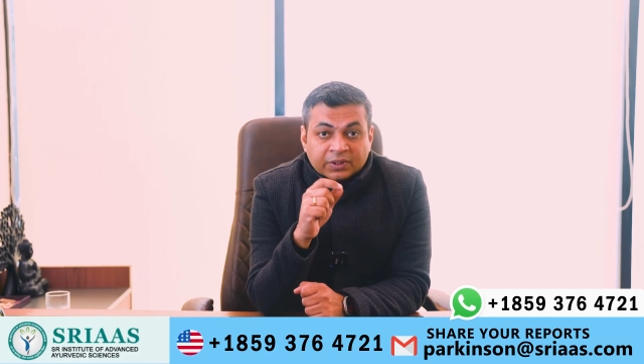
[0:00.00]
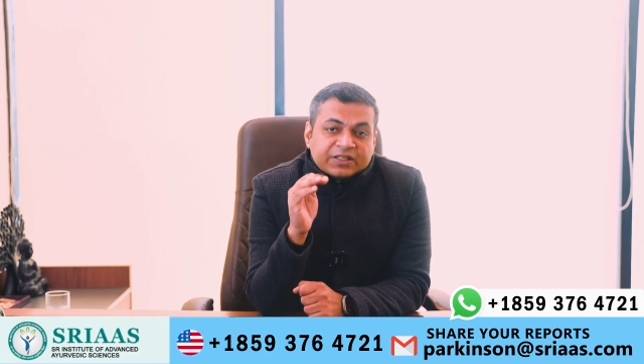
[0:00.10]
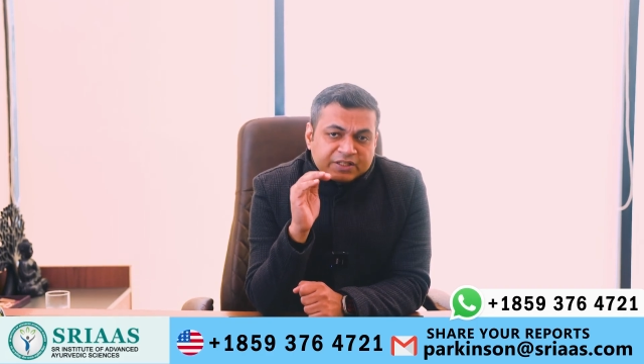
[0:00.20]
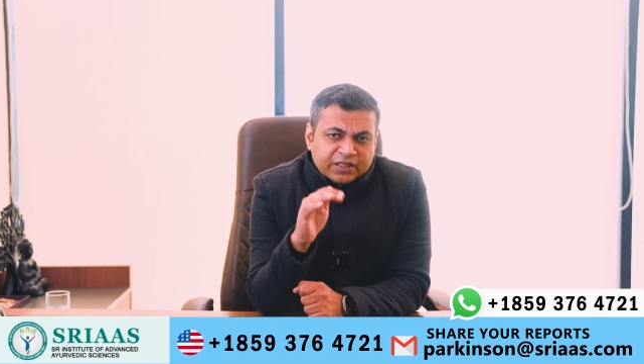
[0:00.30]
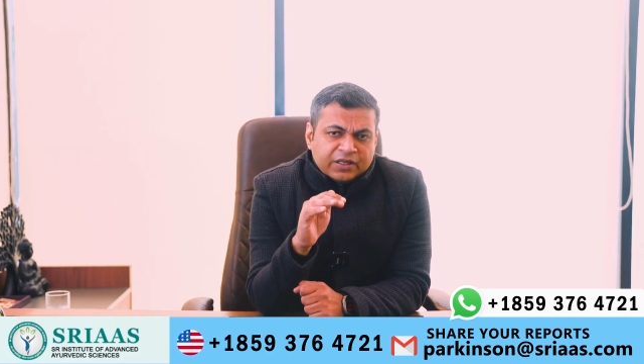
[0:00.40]

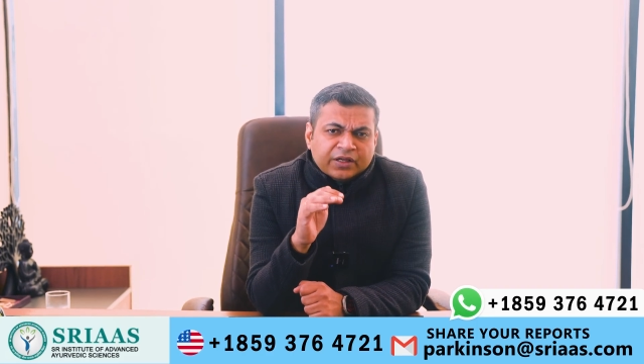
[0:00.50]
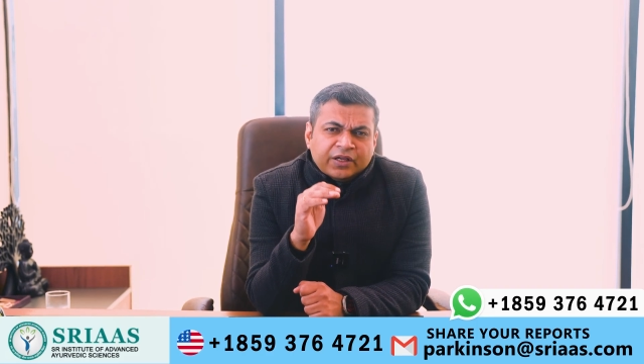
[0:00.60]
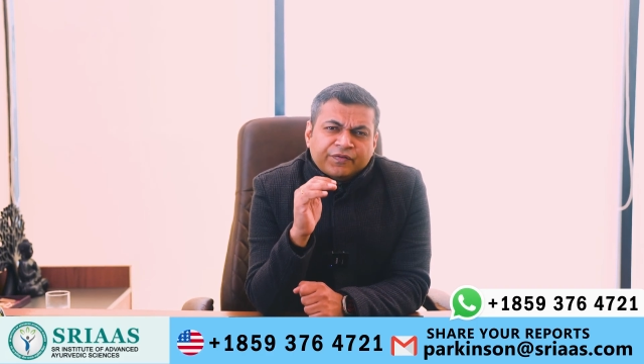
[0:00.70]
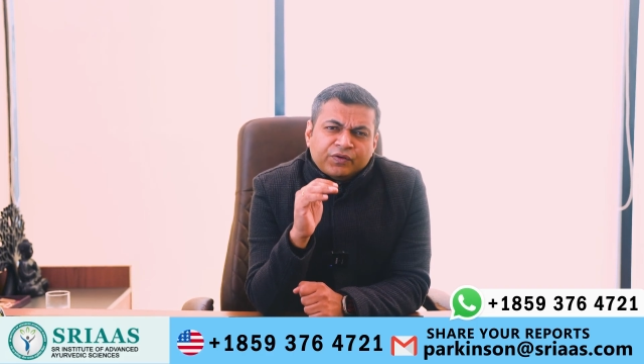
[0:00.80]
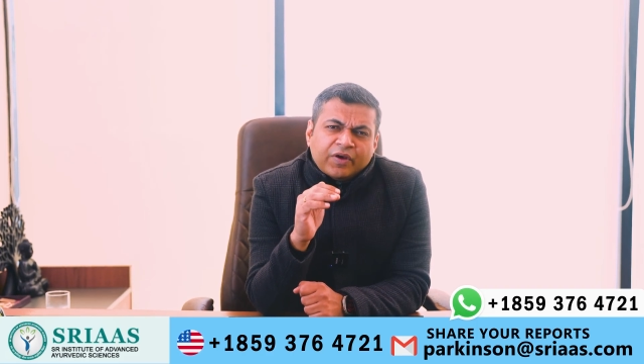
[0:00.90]
Still,
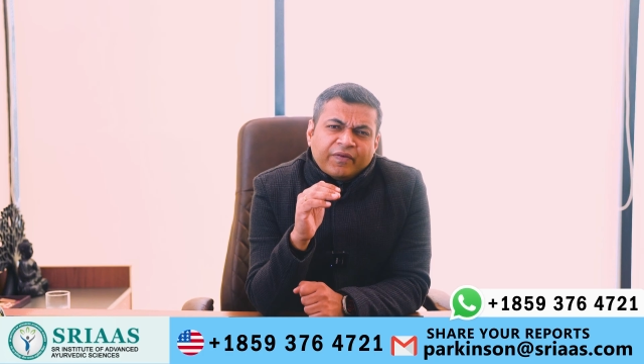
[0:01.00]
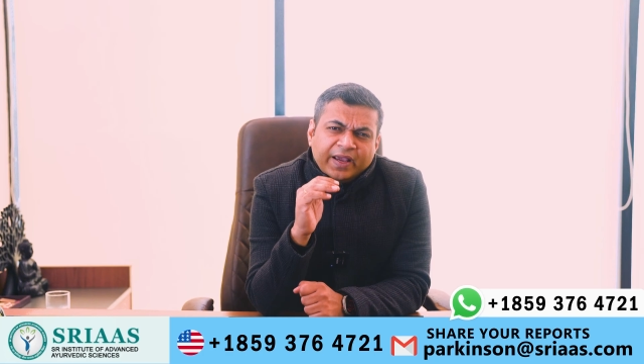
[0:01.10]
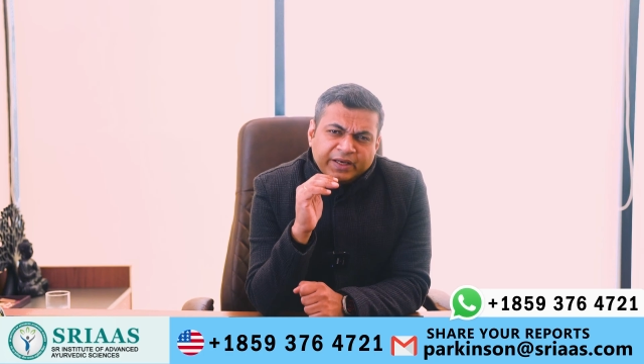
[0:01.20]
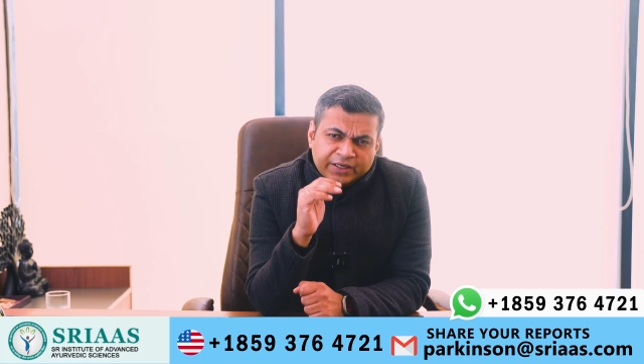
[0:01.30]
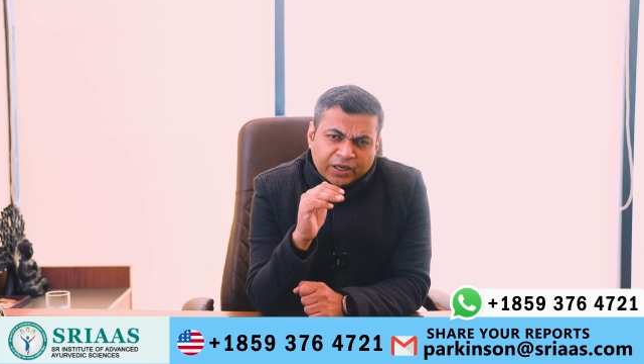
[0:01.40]
if you have
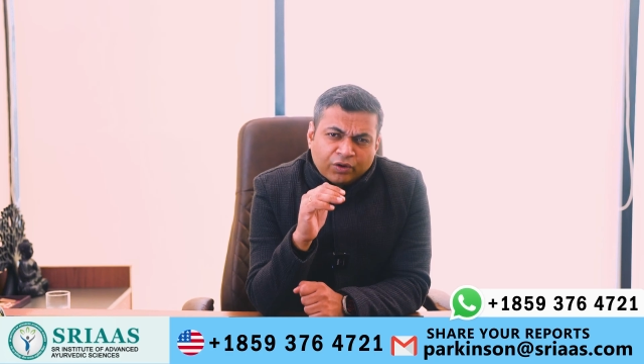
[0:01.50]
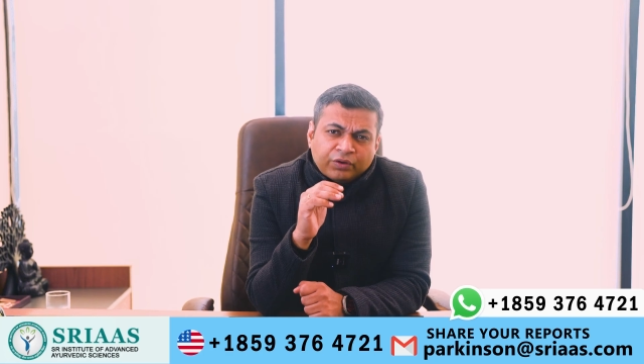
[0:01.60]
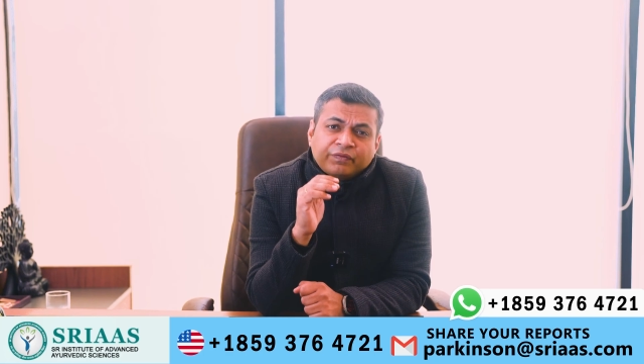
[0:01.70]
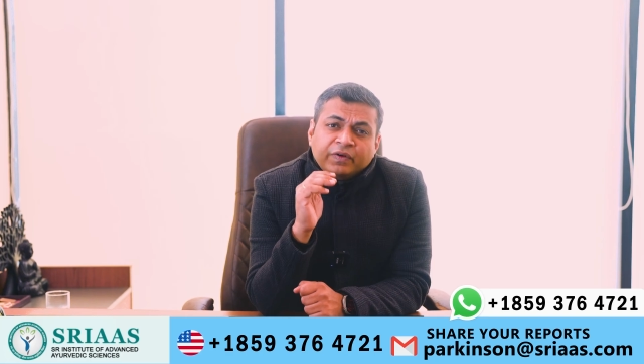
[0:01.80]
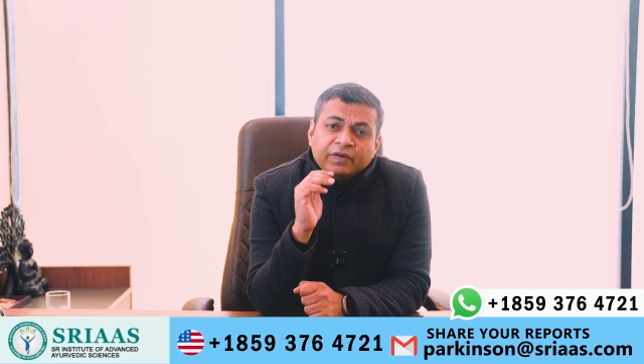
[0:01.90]
any
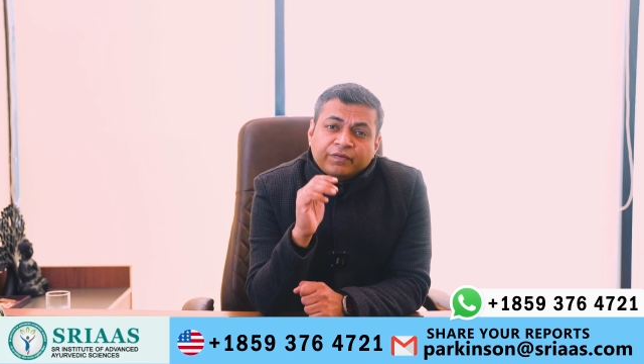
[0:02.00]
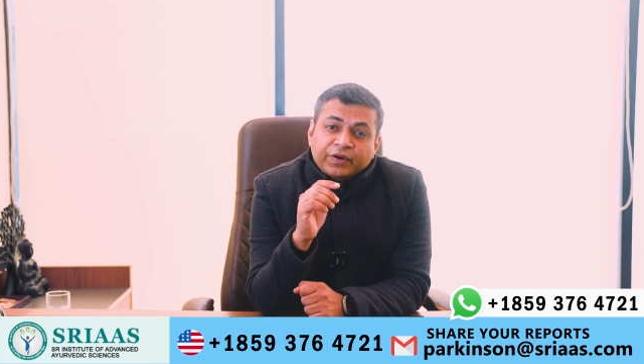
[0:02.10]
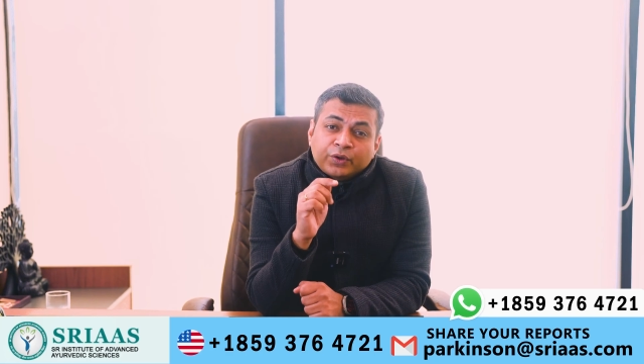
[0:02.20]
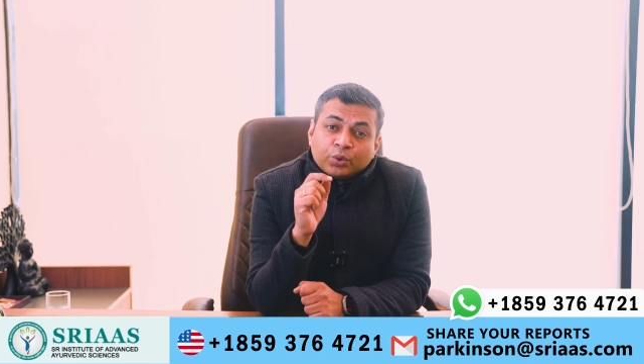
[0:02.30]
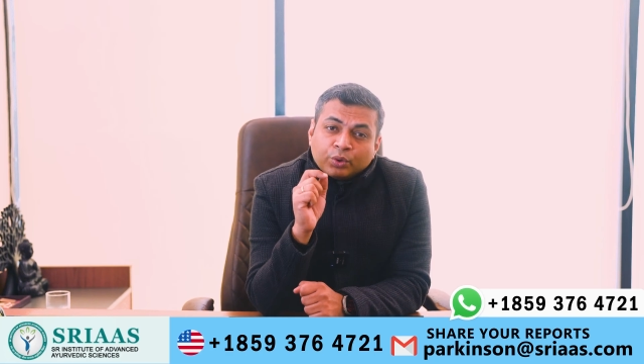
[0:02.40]
doubt, feel
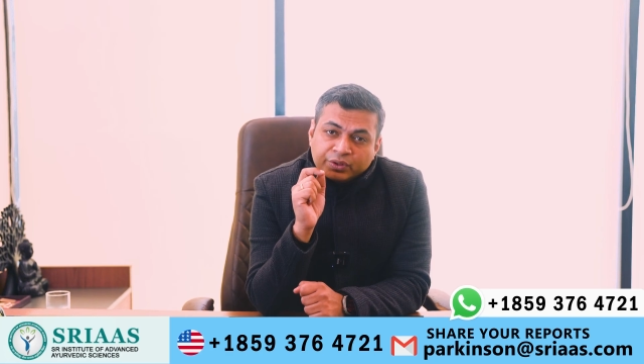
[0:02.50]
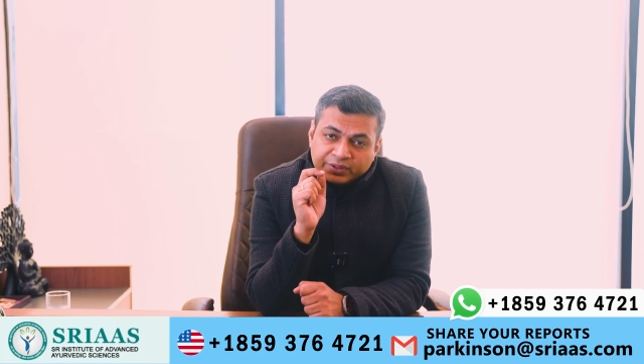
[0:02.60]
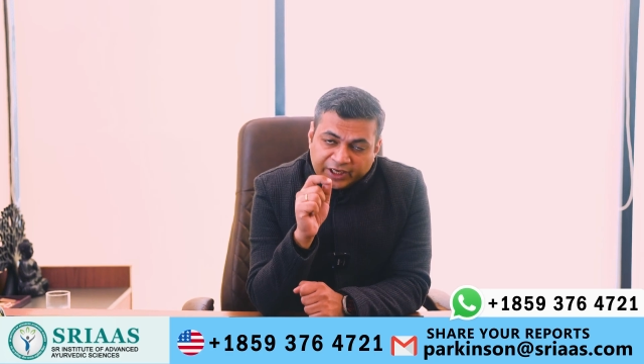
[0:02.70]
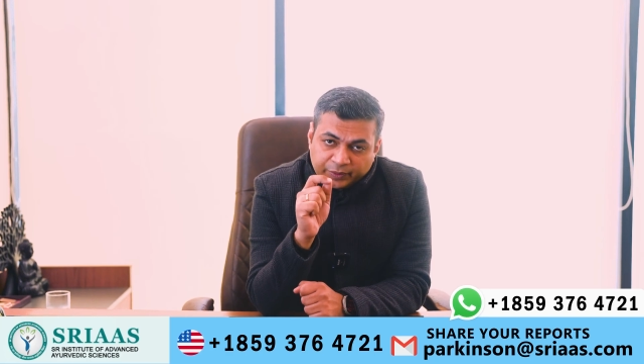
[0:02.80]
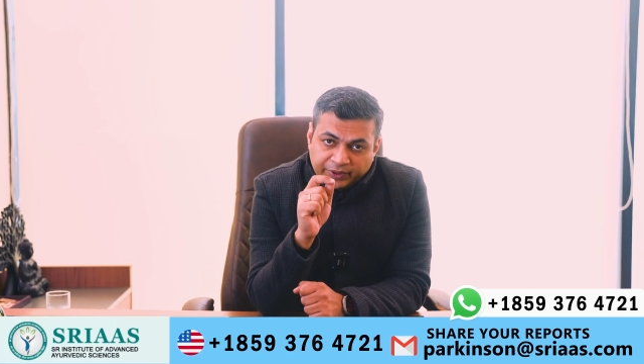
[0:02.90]
free to
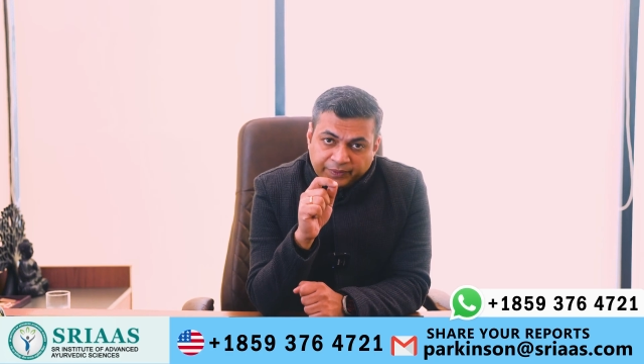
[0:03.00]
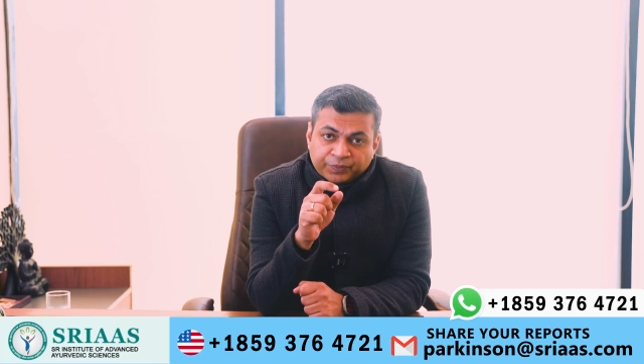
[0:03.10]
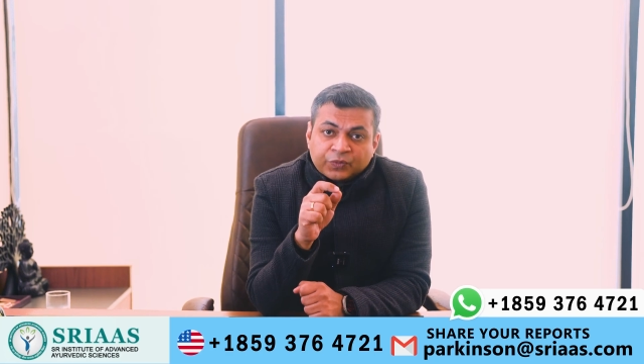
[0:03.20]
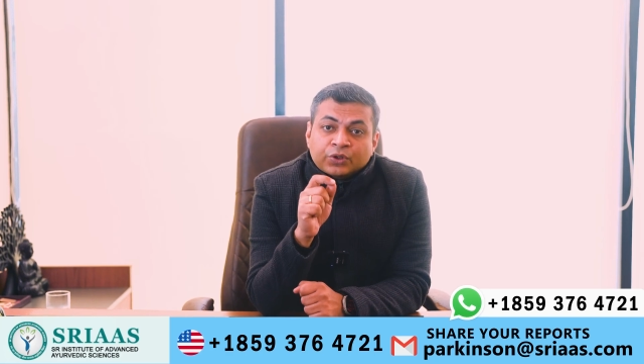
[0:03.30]
contact me.